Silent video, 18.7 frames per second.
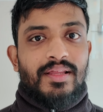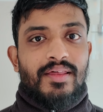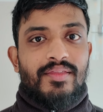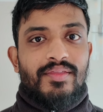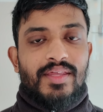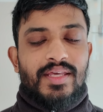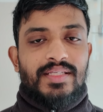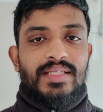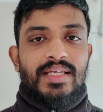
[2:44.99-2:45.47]

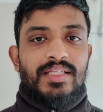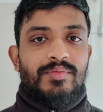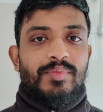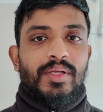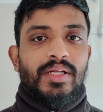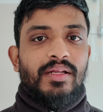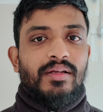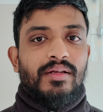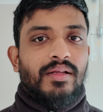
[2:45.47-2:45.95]
this has
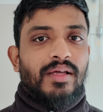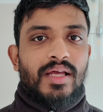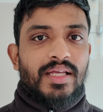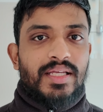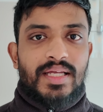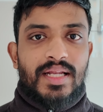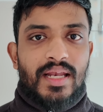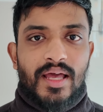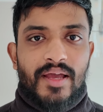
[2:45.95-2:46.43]
been
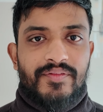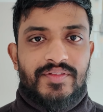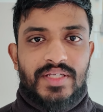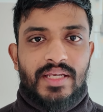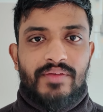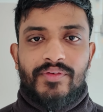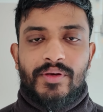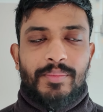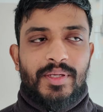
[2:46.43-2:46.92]
a
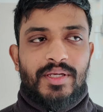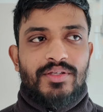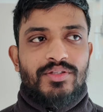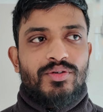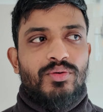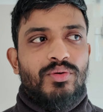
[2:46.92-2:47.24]
lifesaver because